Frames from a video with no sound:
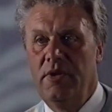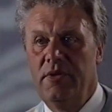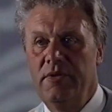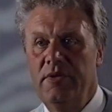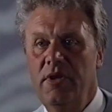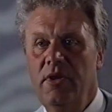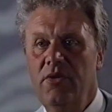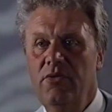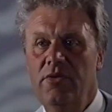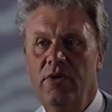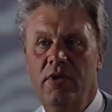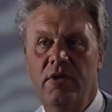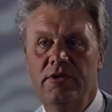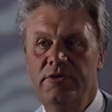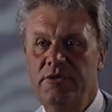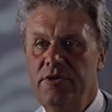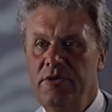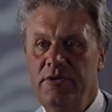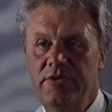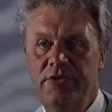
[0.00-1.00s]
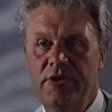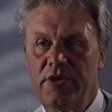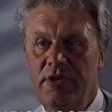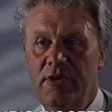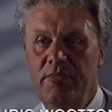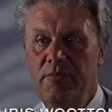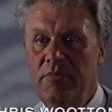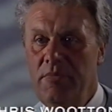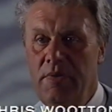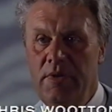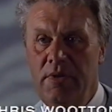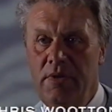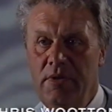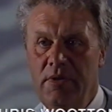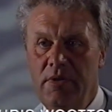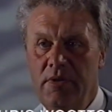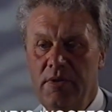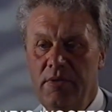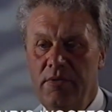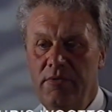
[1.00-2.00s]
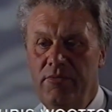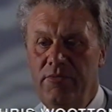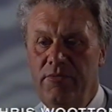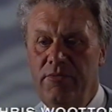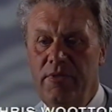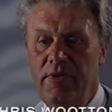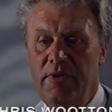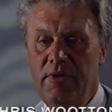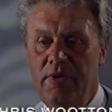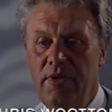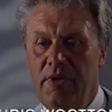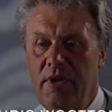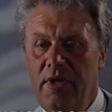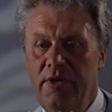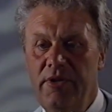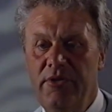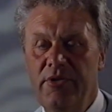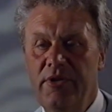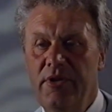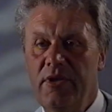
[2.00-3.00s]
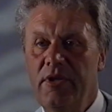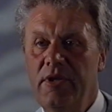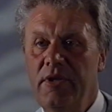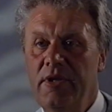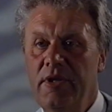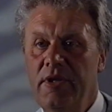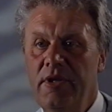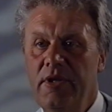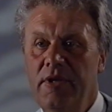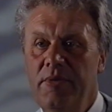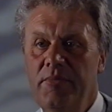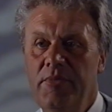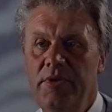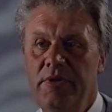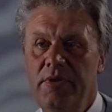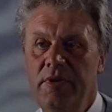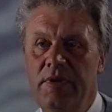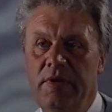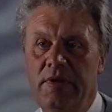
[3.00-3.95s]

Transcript: had no knowledge at the time of anything like that happening.